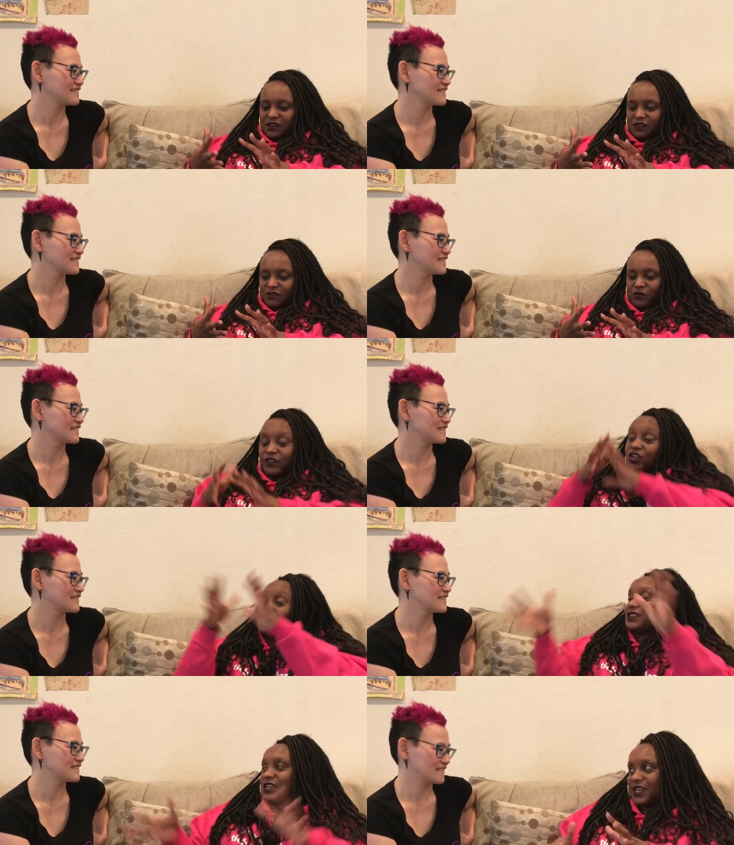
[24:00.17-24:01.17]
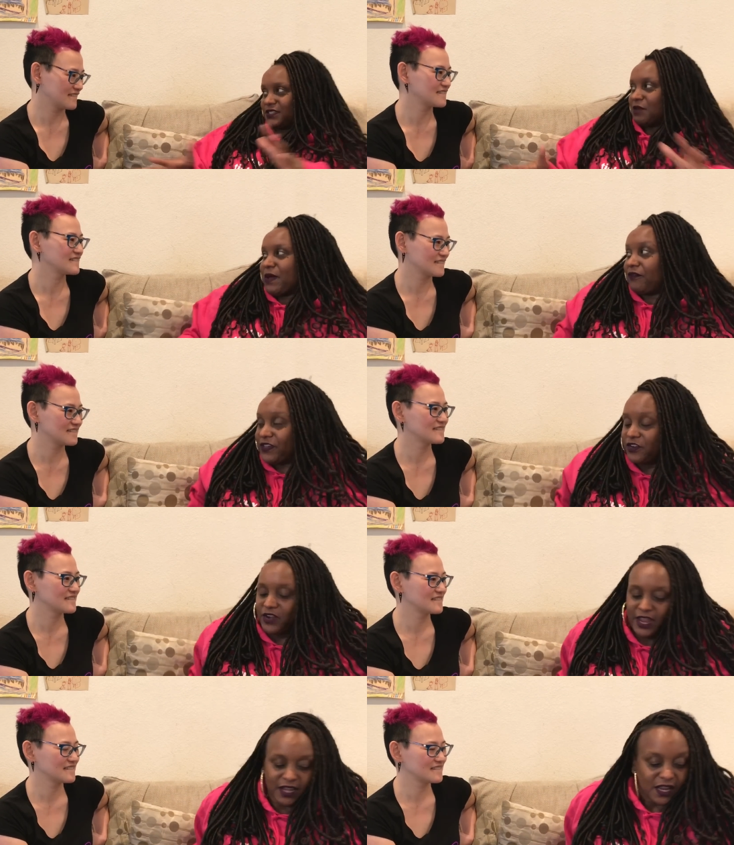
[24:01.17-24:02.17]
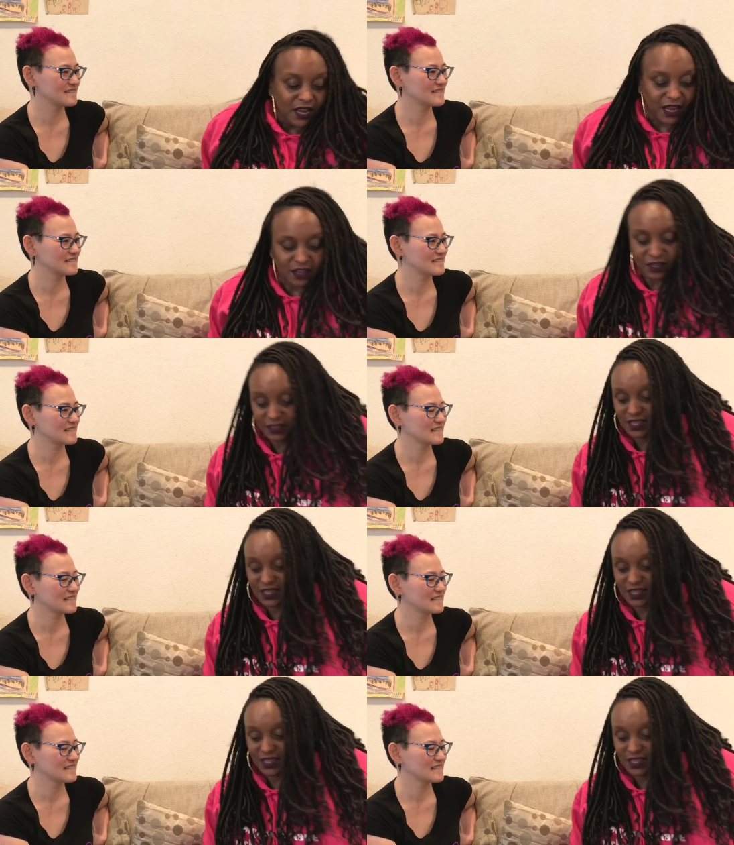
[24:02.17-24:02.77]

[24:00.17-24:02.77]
Speaker 1: One of the good things about the internet and the good